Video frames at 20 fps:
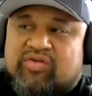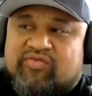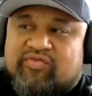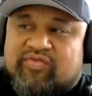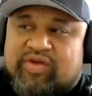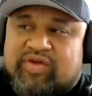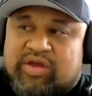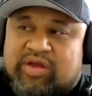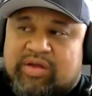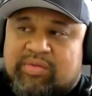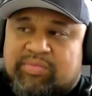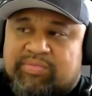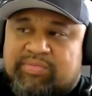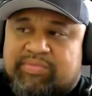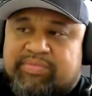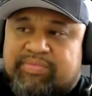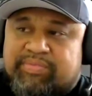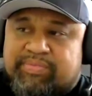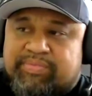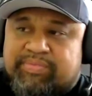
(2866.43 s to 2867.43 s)
of
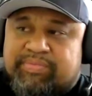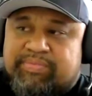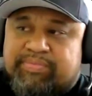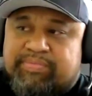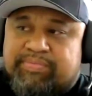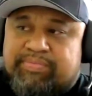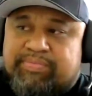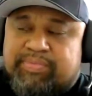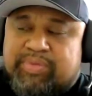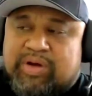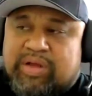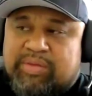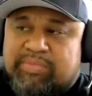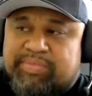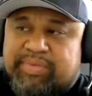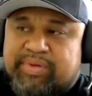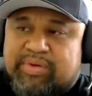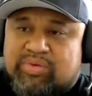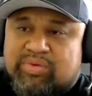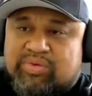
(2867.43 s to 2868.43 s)
buy,
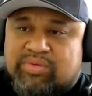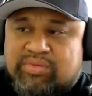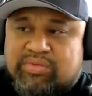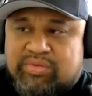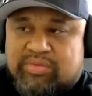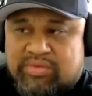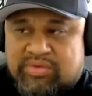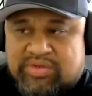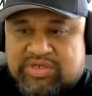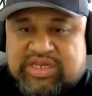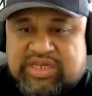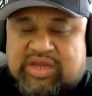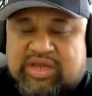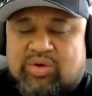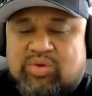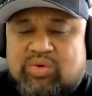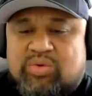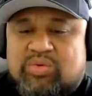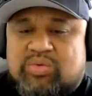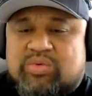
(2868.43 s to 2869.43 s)
build,
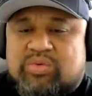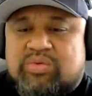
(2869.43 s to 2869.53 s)
sell?